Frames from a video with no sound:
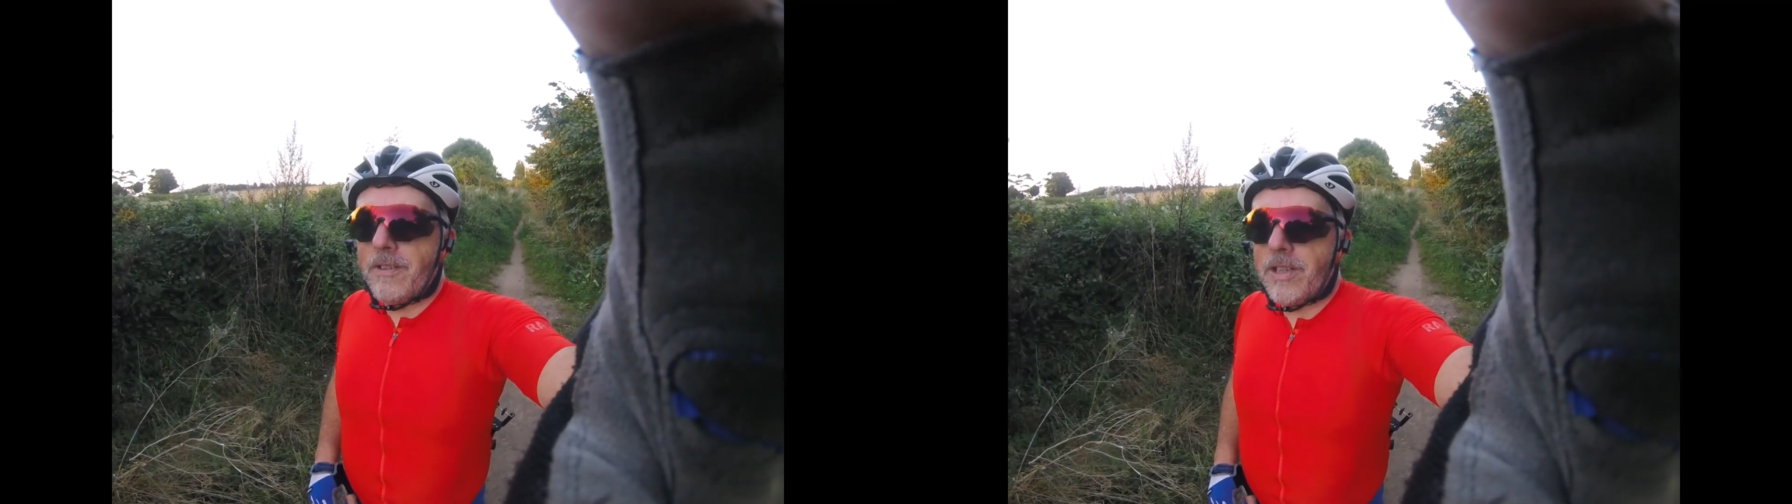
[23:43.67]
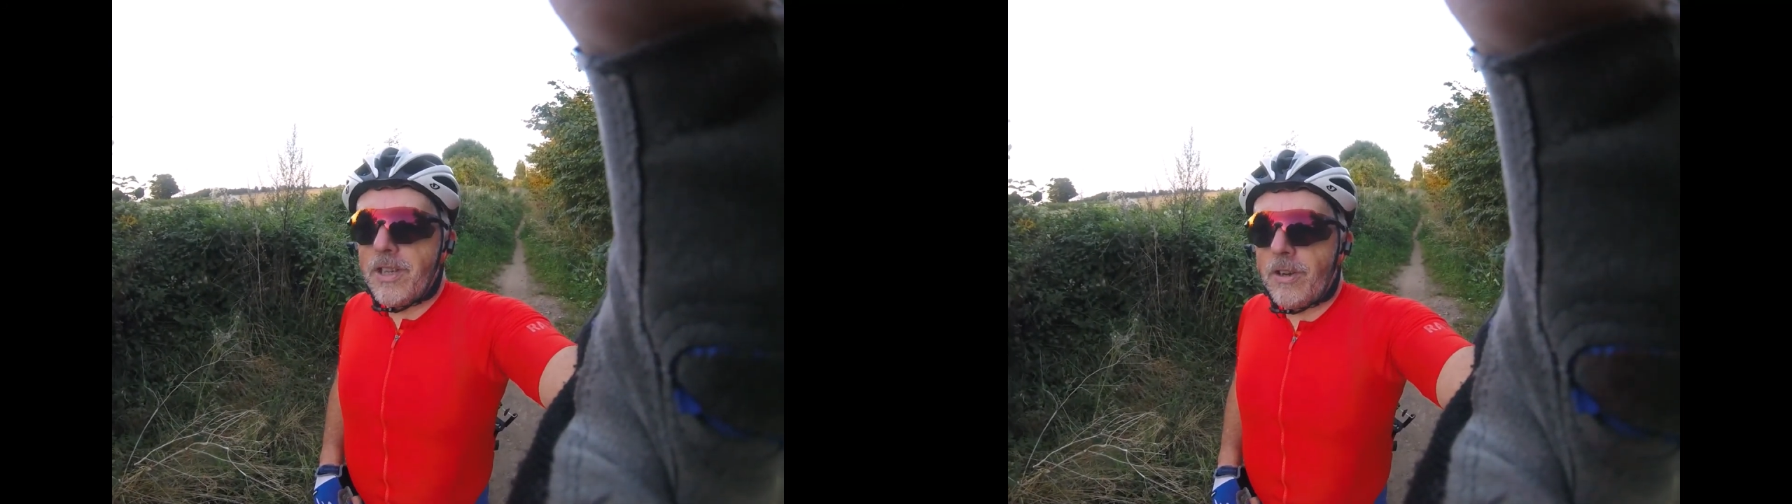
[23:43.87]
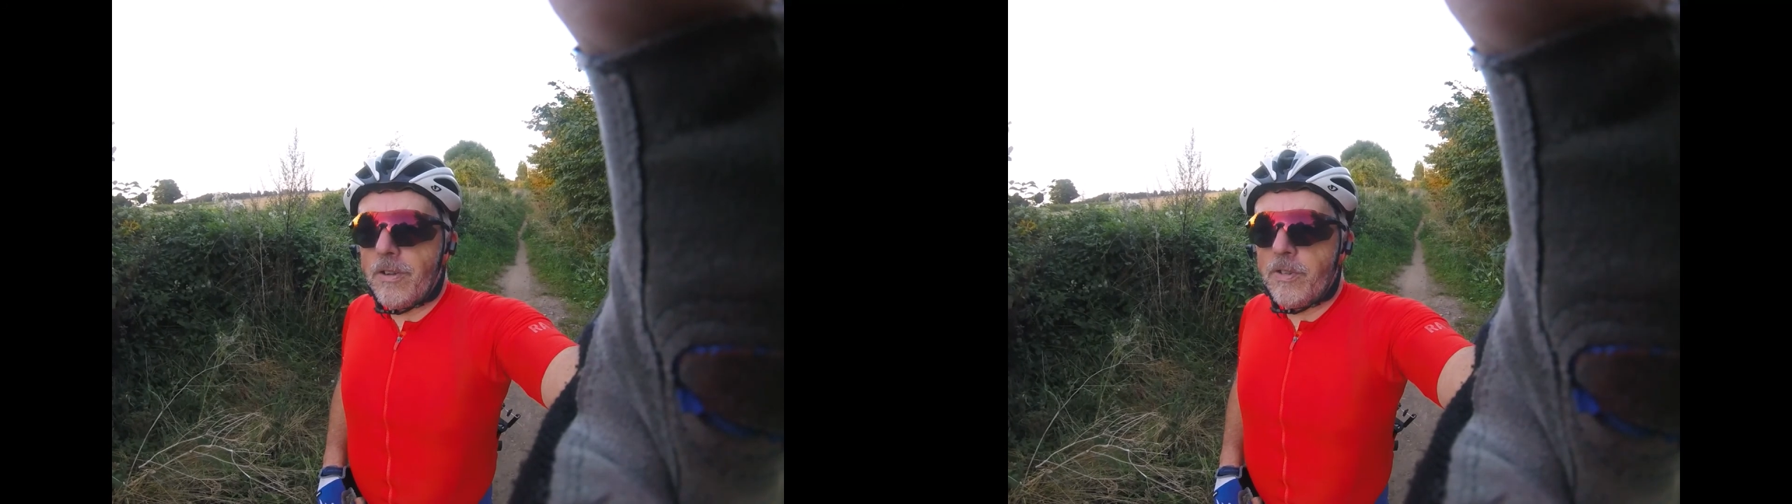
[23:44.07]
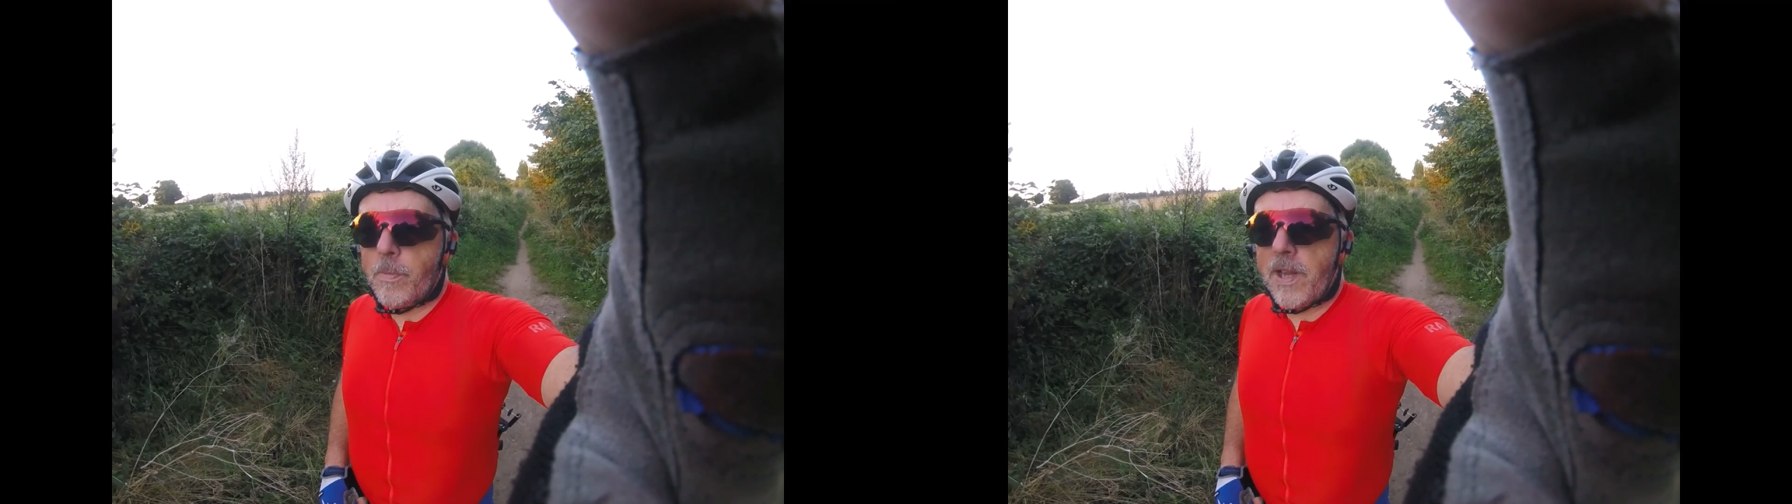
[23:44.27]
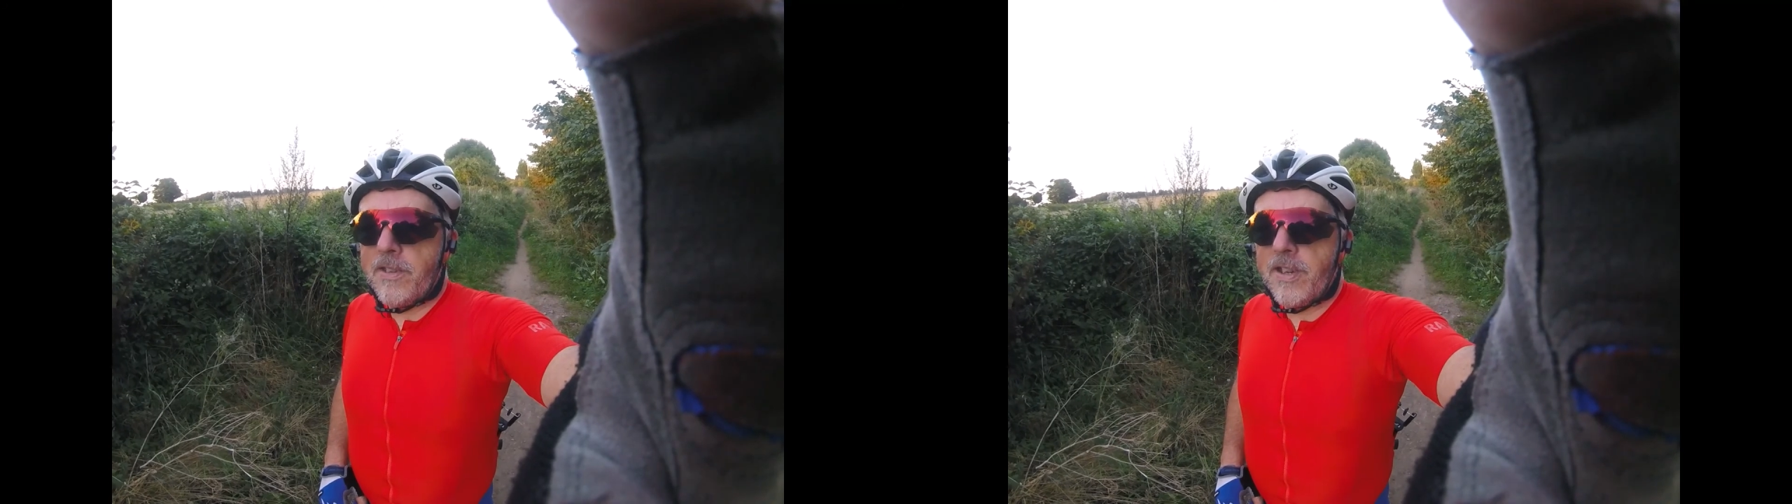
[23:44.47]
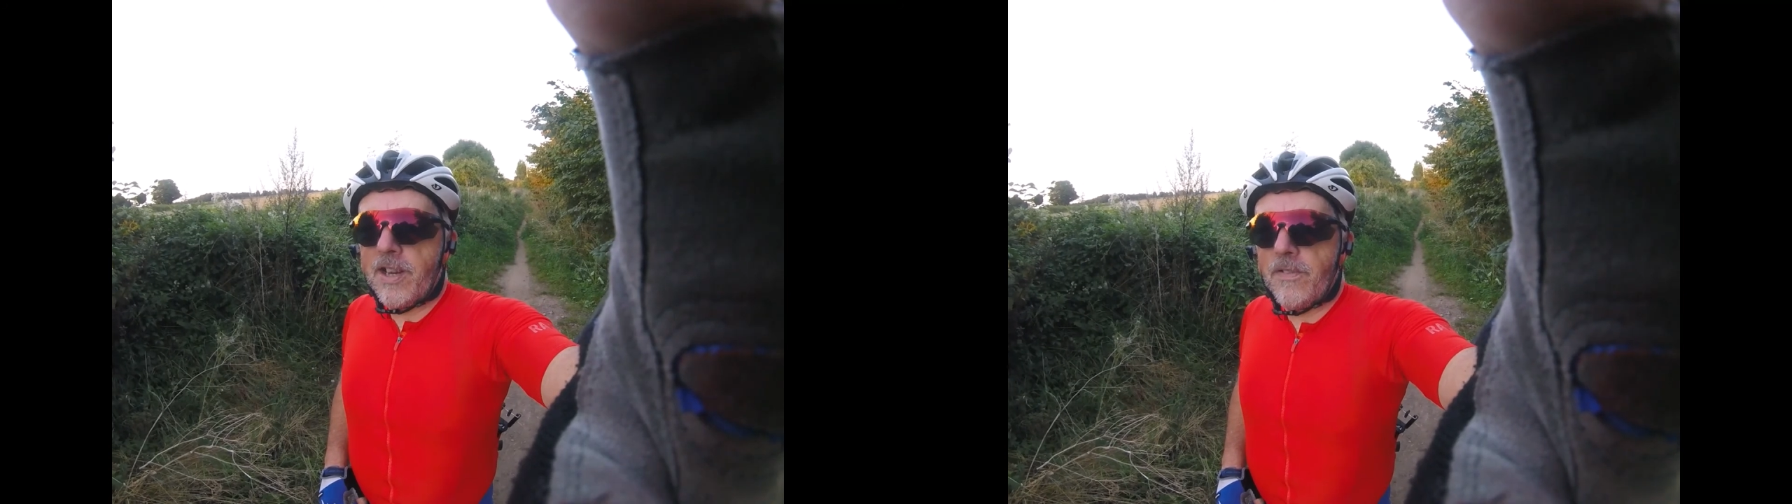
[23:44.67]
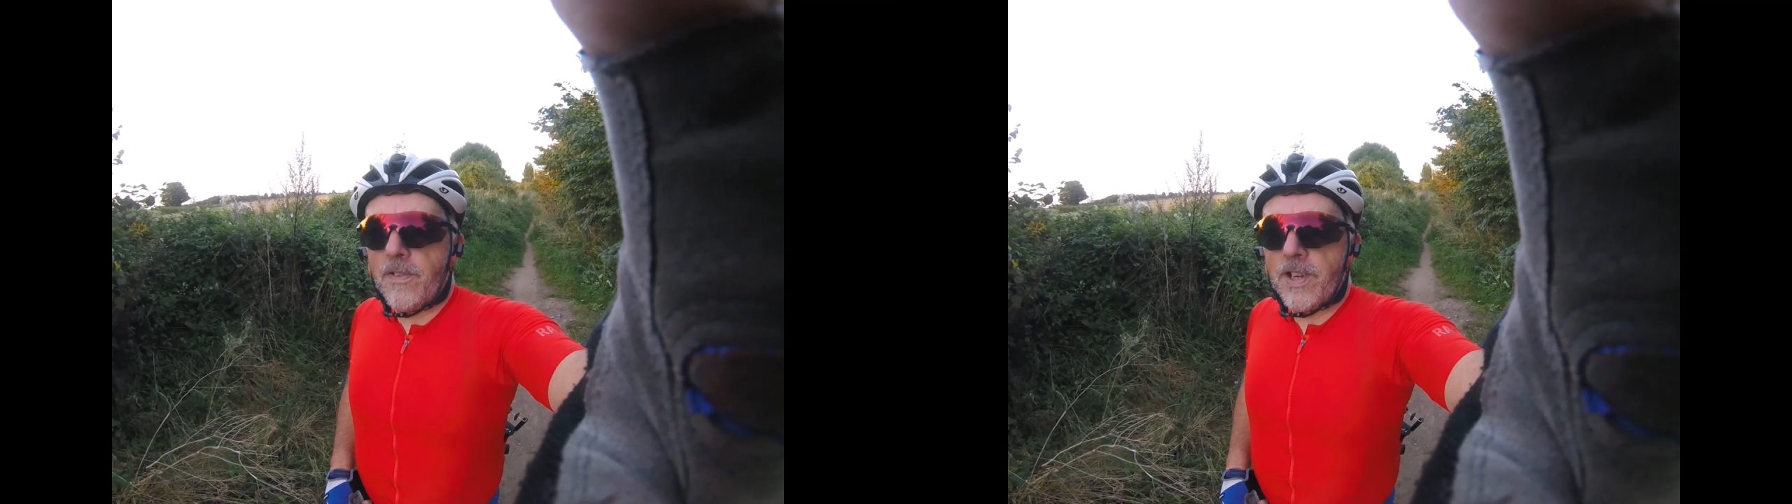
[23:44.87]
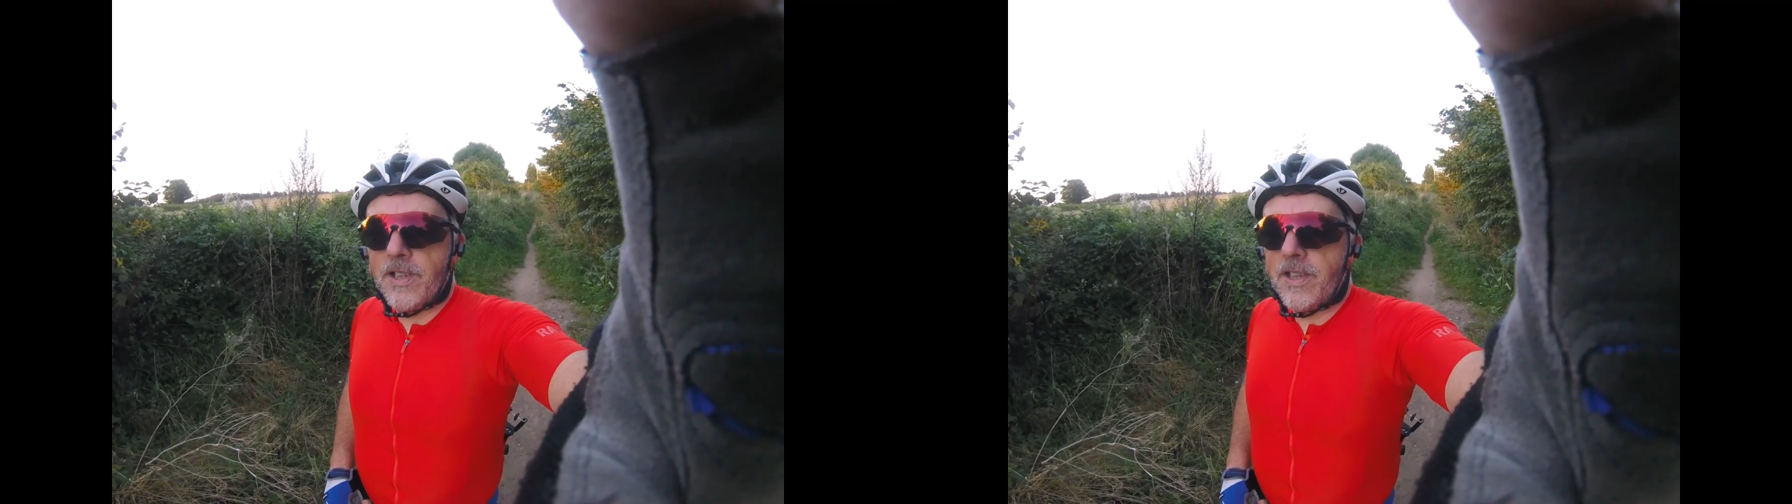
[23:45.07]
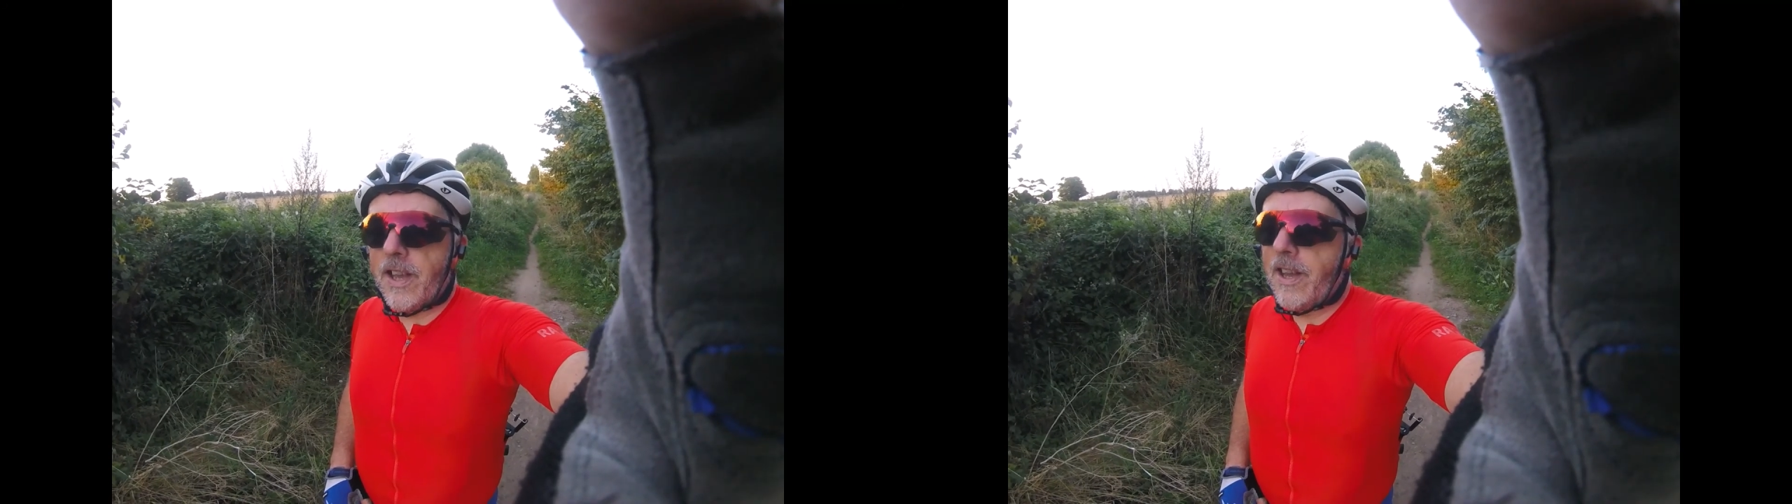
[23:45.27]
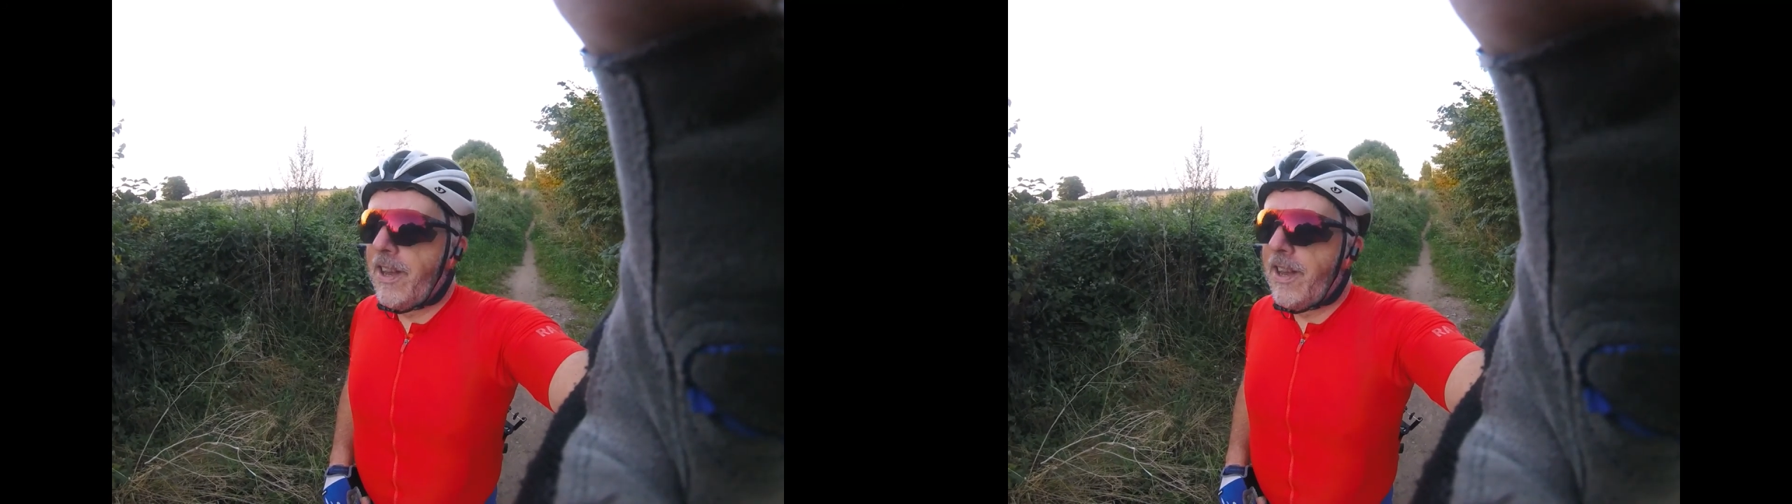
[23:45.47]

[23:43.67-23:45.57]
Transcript: you're not expecting anything, and